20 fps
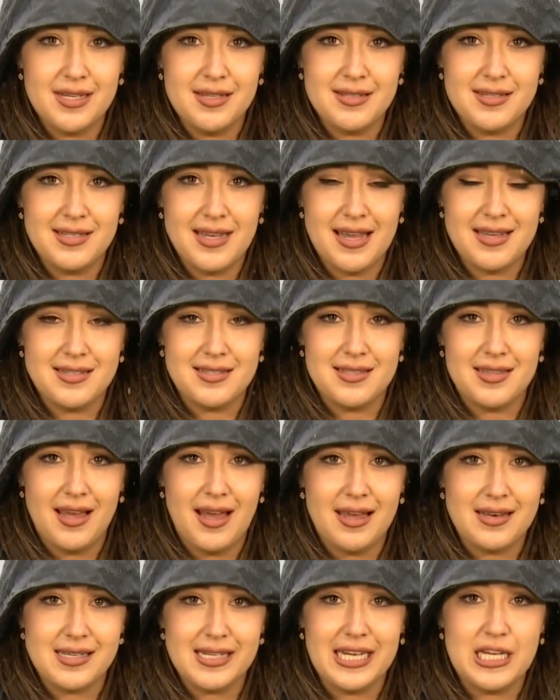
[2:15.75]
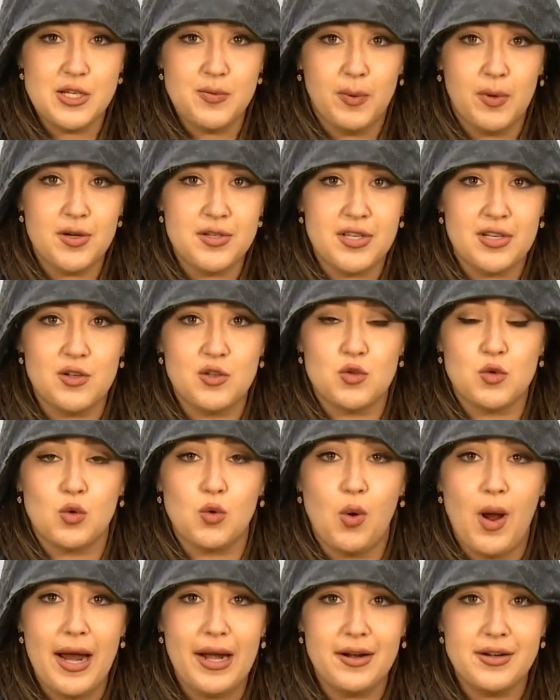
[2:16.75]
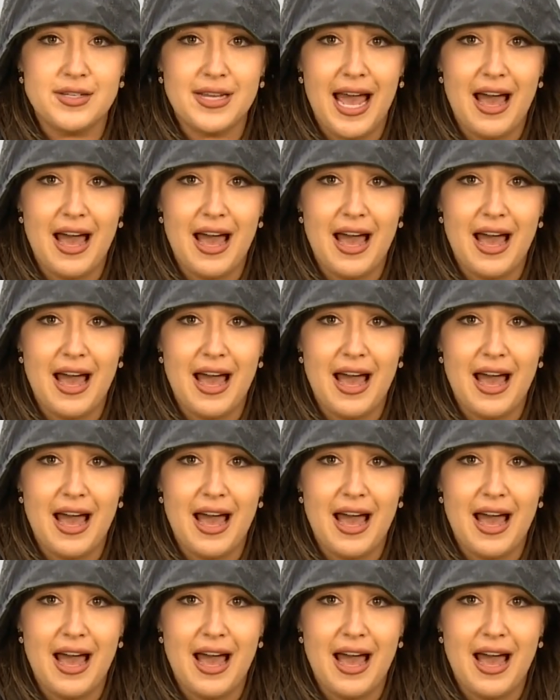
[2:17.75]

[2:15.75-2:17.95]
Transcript: He says that each person is required